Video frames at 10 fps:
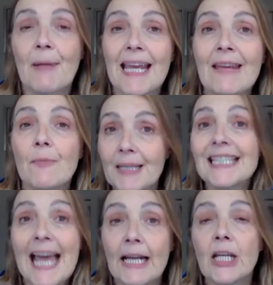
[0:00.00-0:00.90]
may even be
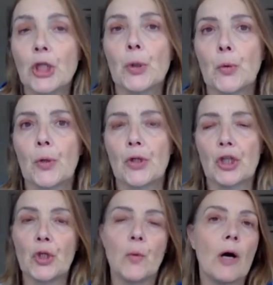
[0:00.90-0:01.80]
telling you
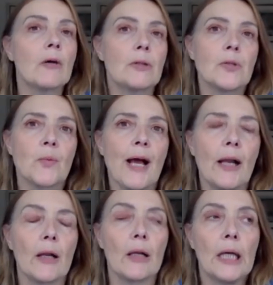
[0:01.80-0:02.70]
that you are as
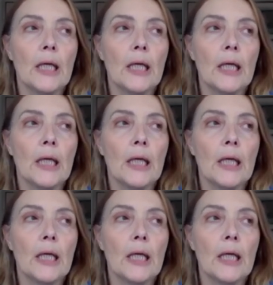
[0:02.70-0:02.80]
well.